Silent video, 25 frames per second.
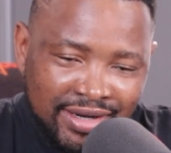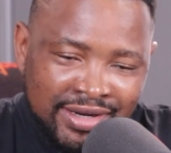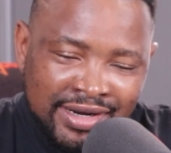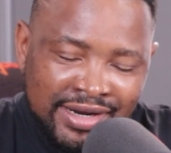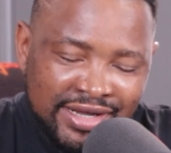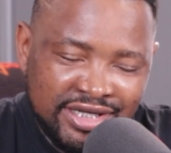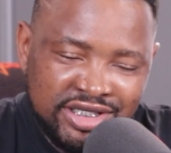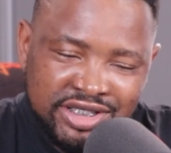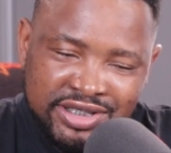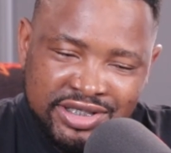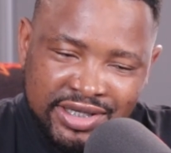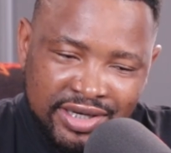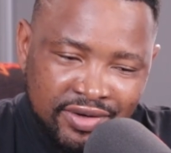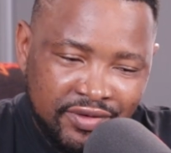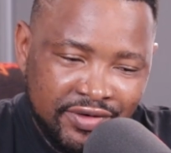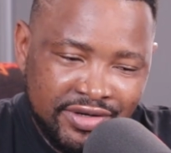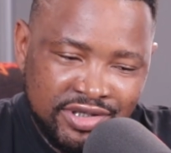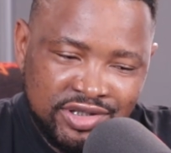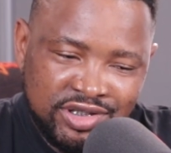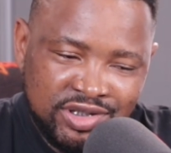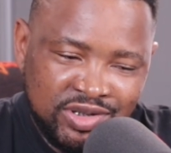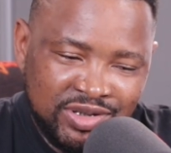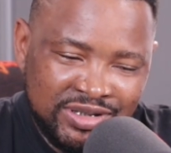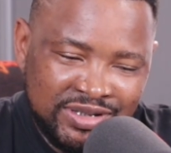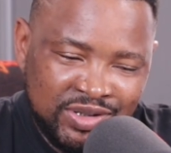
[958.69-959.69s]
let's hear
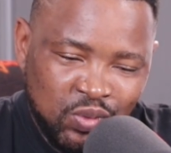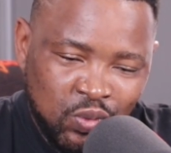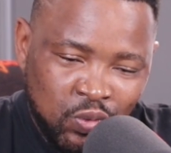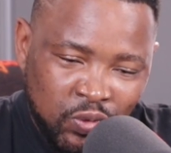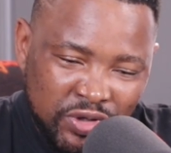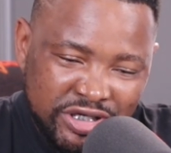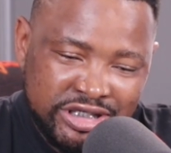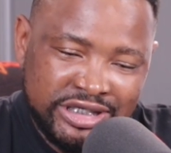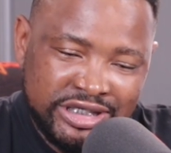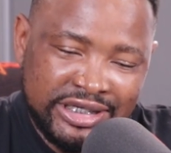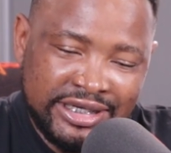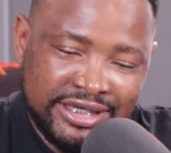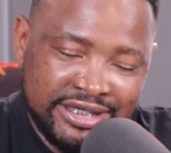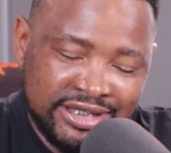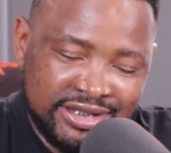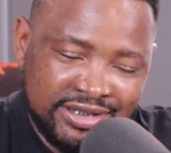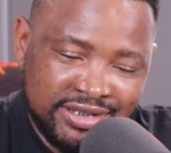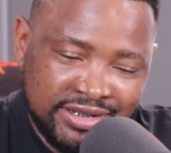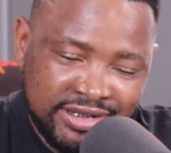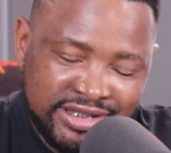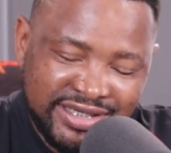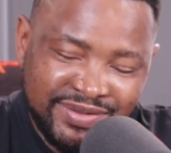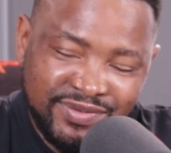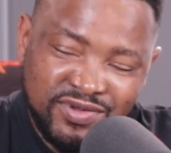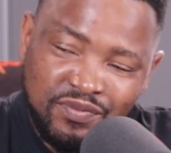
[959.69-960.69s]
it. Wish list
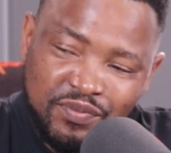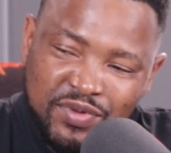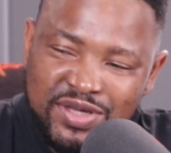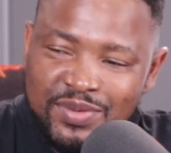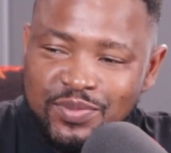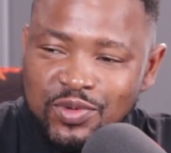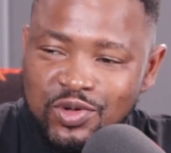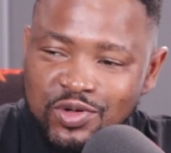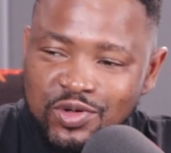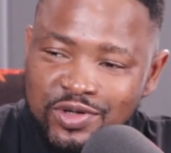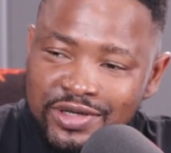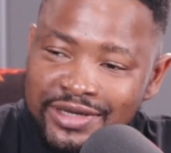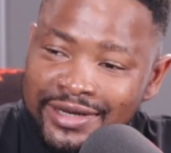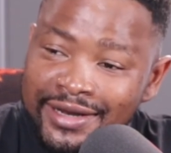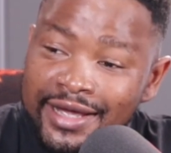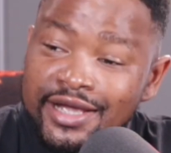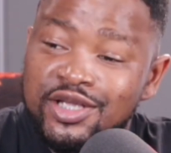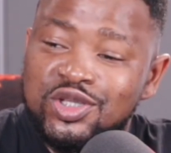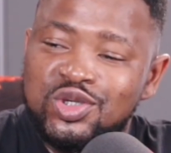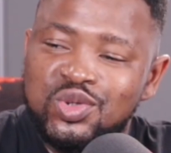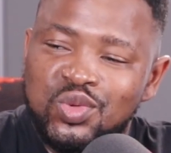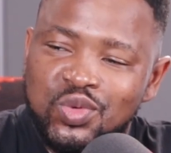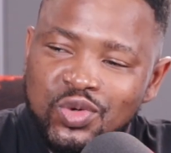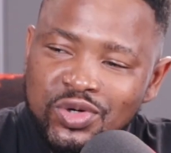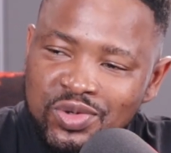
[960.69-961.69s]
in terms of people you'd like
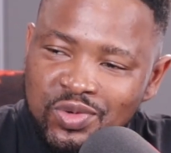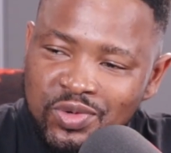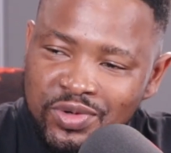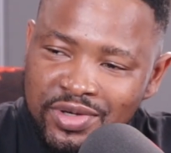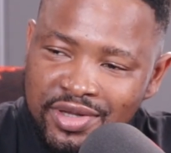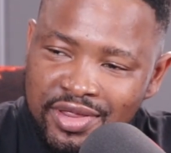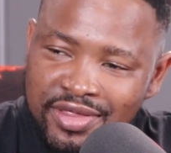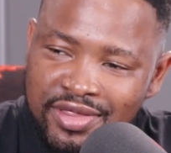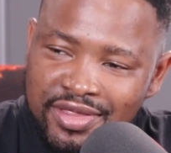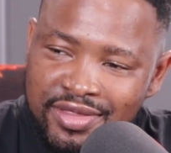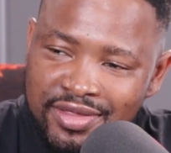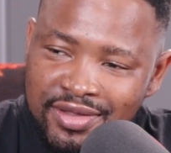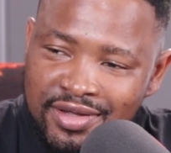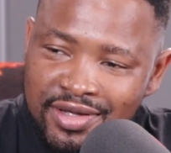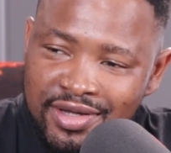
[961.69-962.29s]
to work with.